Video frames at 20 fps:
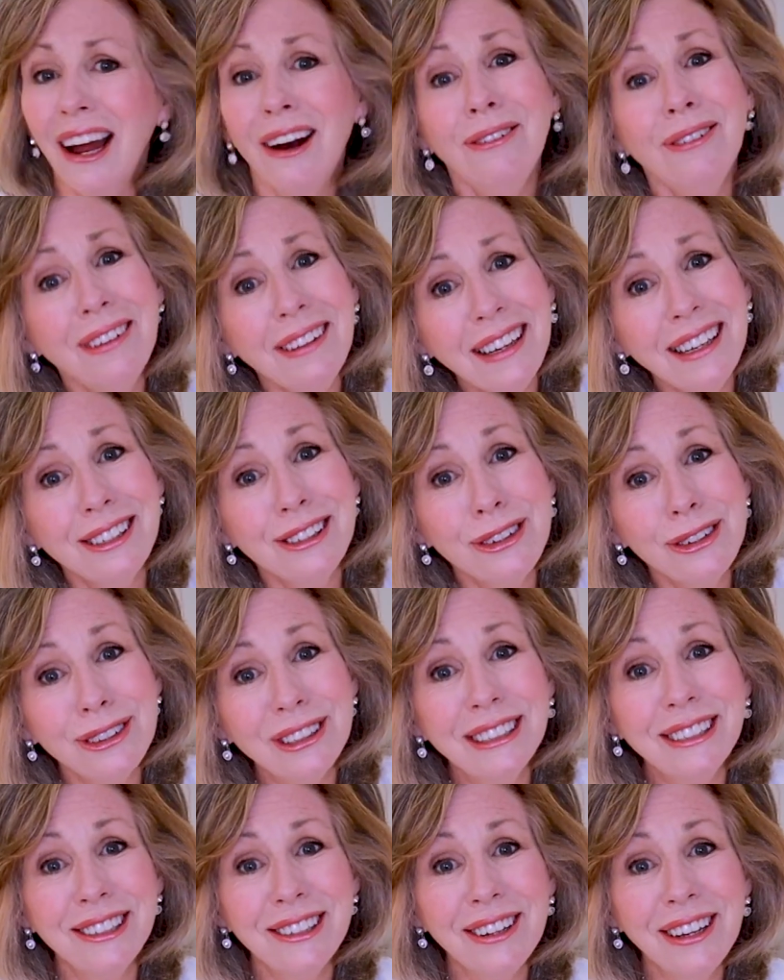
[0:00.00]
I really
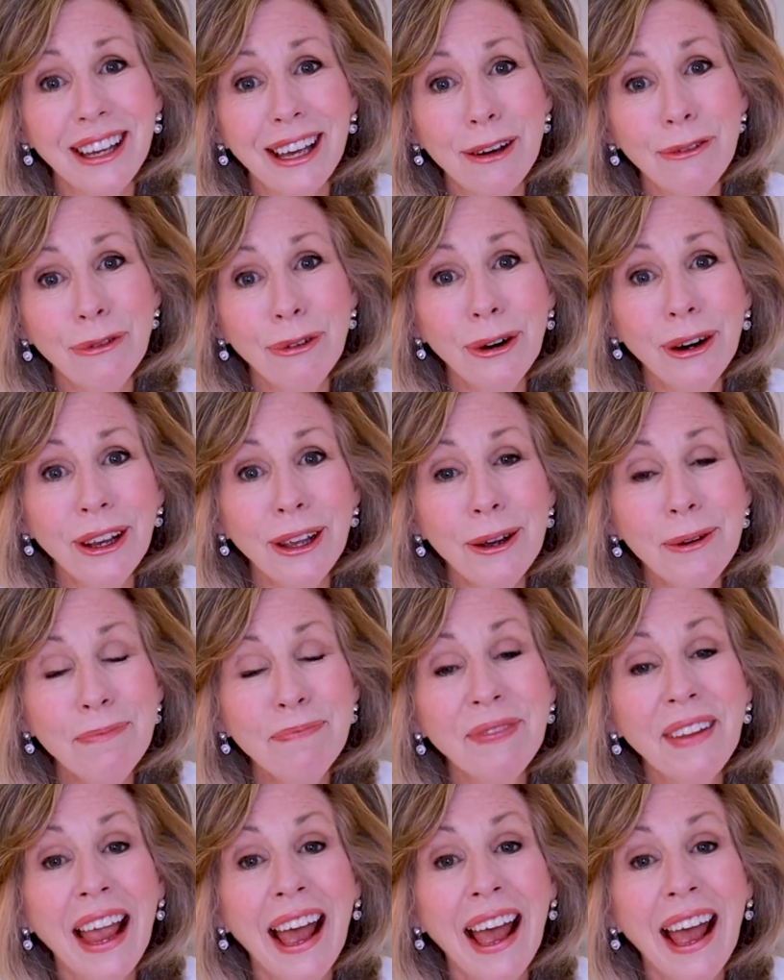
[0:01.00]
enjoyed doing it for you.